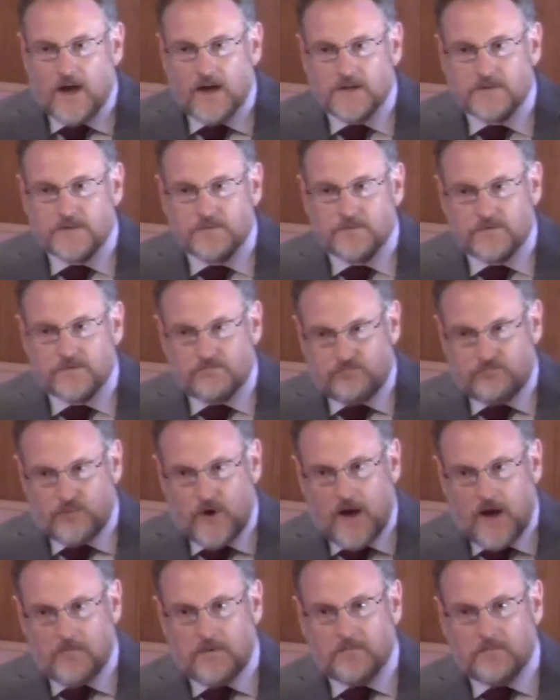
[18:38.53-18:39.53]
Uh, it's
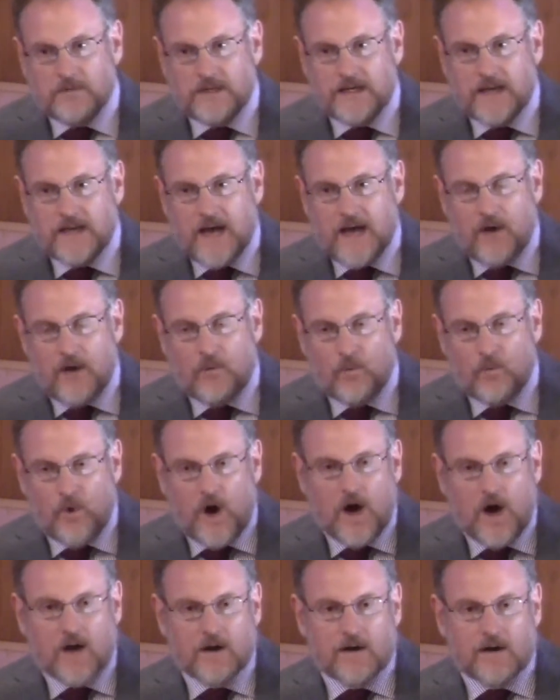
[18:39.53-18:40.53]
probably not
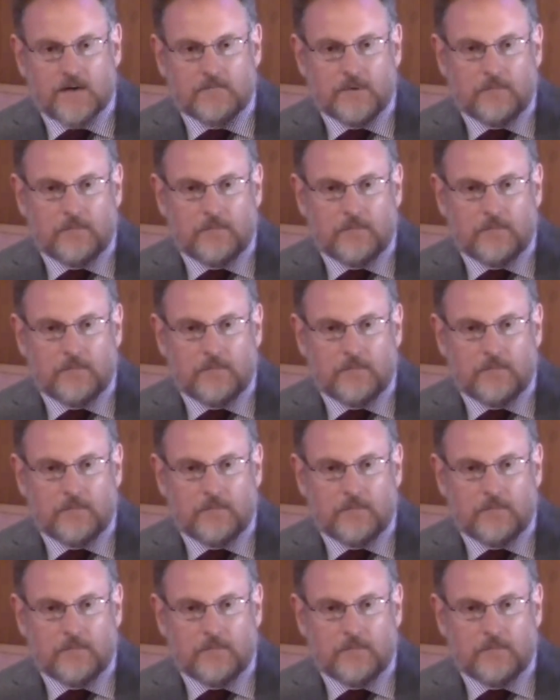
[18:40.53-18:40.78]
water,